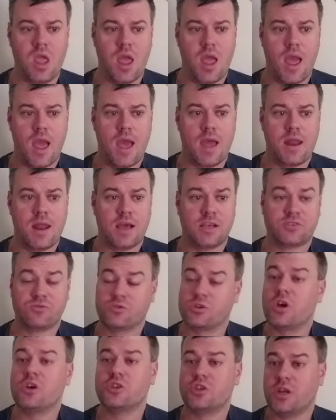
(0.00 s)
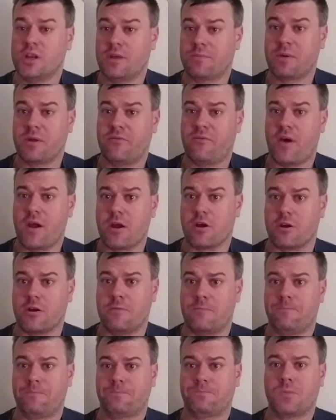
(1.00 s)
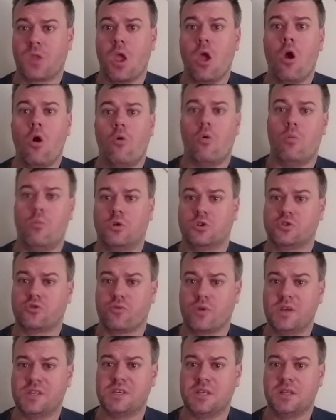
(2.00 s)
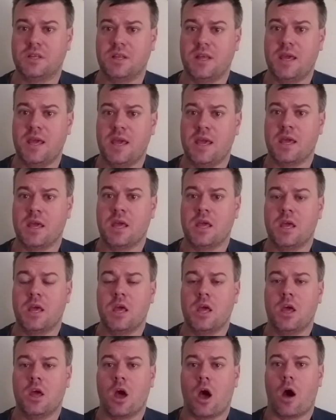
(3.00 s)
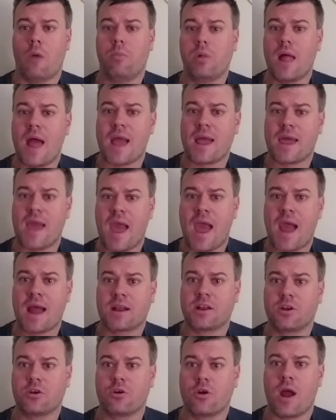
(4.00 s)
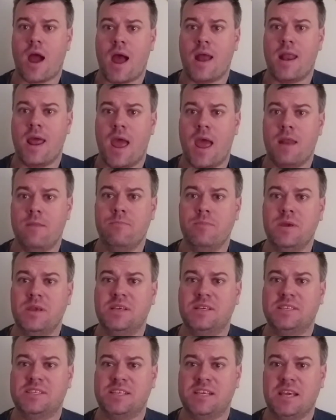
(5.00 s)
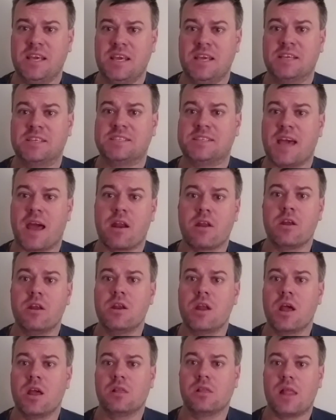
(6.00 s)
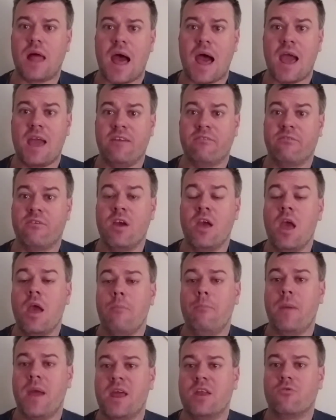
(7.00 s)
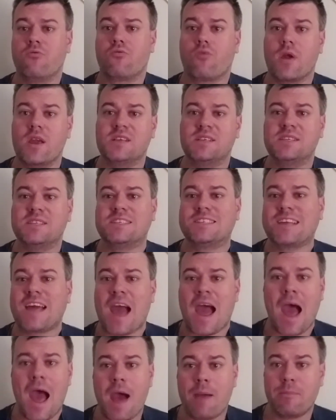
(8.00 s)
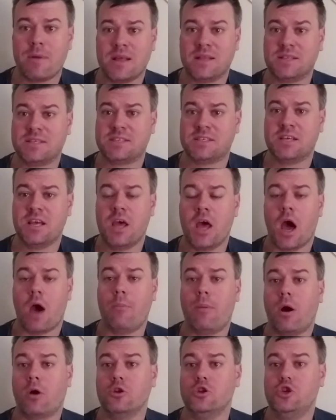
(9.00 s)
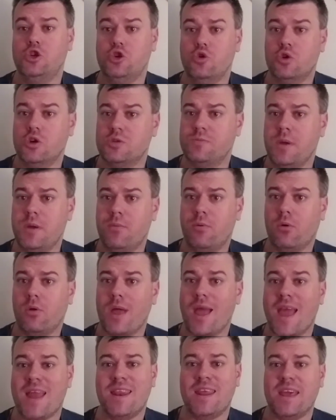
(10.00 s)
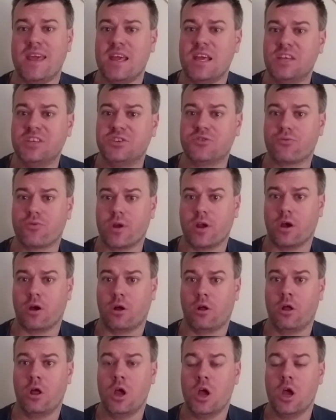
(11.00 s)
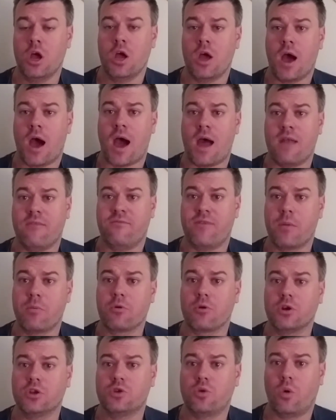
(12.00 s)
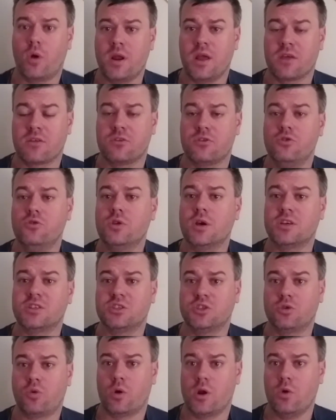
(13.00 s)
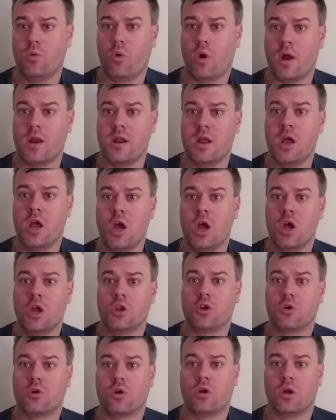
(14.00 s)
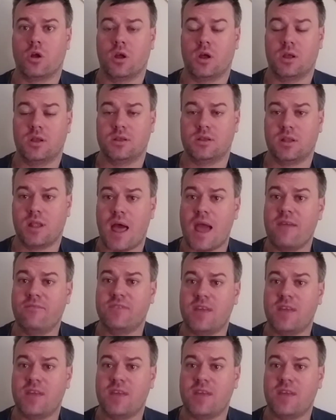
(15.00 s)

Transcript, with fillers: and as a result, she ended up getting fired. Well, most recently, a black actor on NBC Saturday Night Live made racist comments about Jewish people and Israel on February 20th, 2021, during a live